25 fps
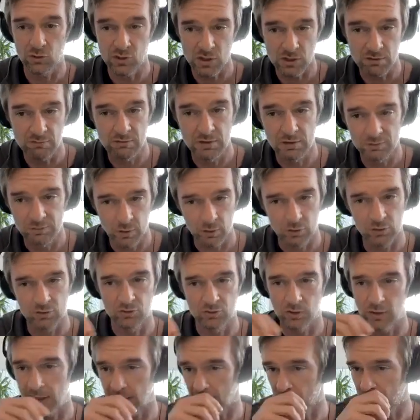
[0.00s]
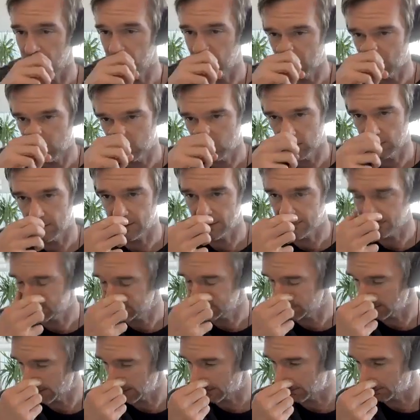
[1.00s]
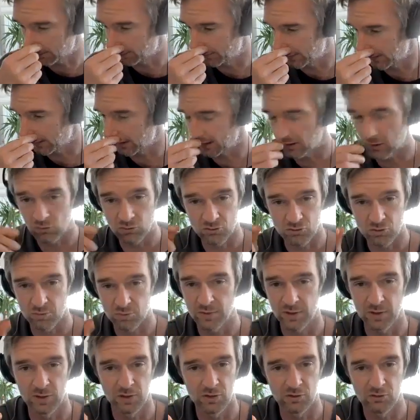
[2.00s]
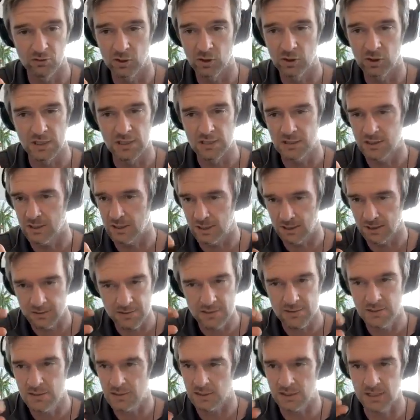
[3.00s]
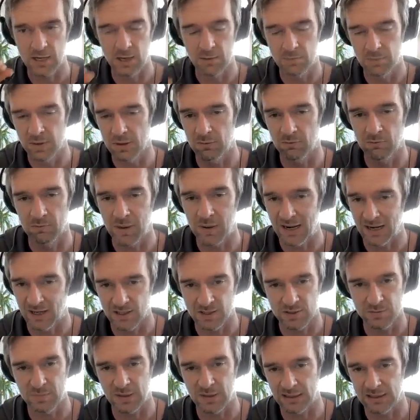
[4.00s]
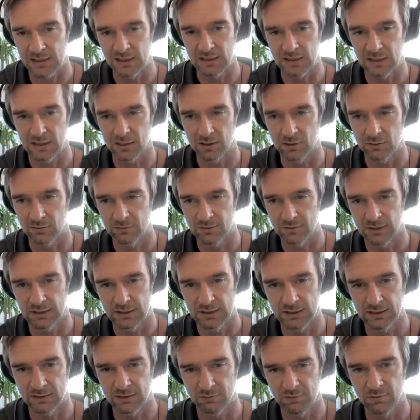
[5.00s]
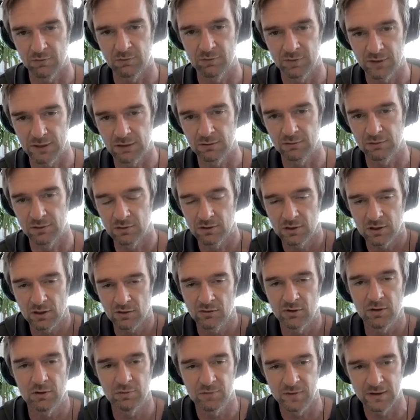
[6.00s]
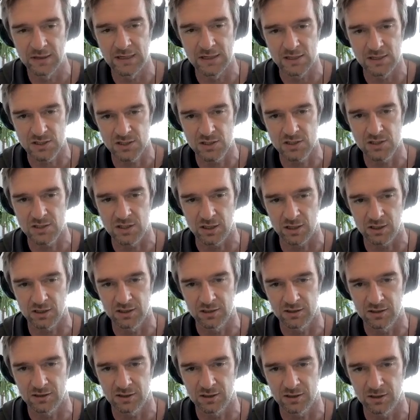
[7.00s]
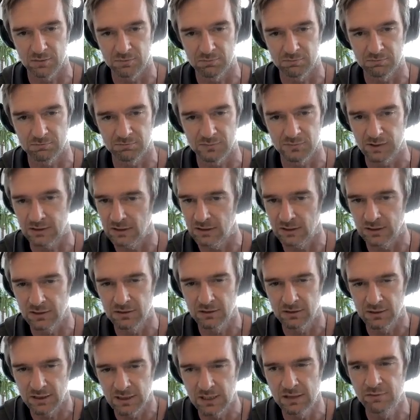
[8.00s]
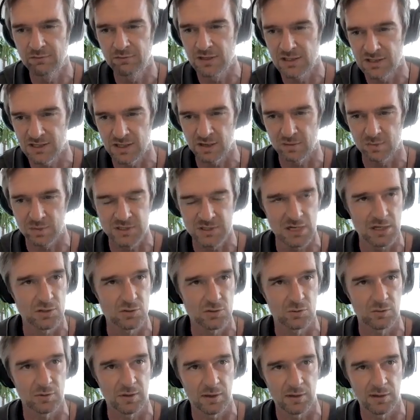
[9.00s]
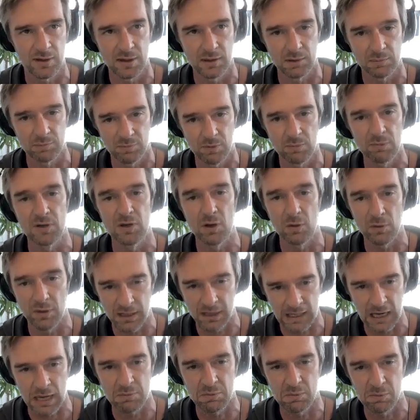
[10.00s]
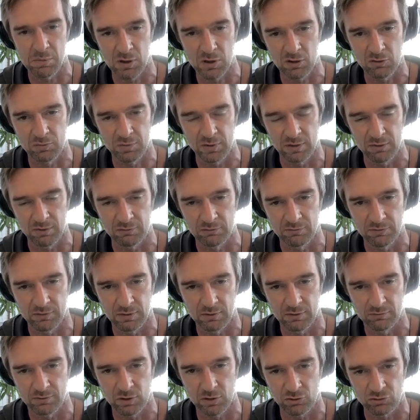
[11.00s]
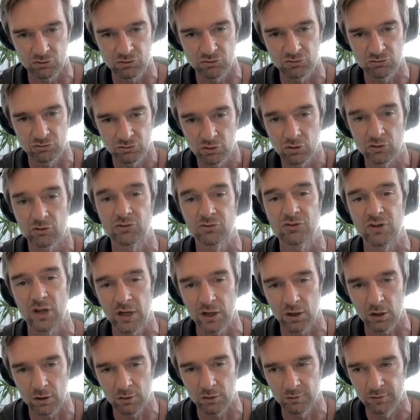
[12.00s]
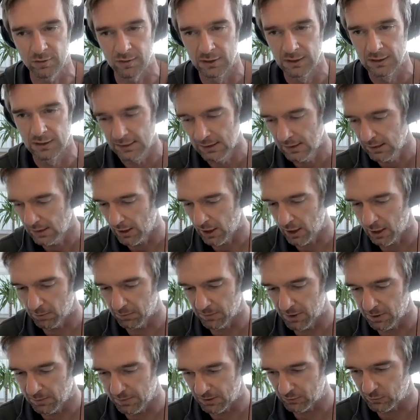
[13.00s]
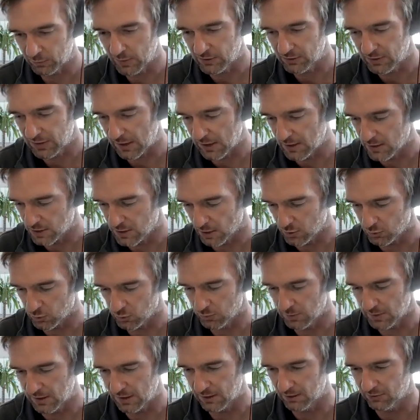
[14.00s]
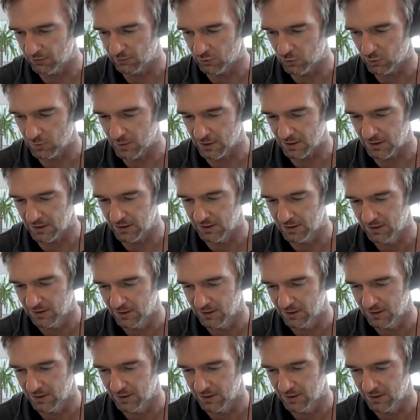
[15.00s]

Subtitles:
generally focus on ex-military guys, but entrepreneurs looking to get a bit of balance back in their life. Really, the guys that are feeling stuck, live into the potential that they probably know they're capable of, but have lost sight of. And the best way to get in touch with me is through my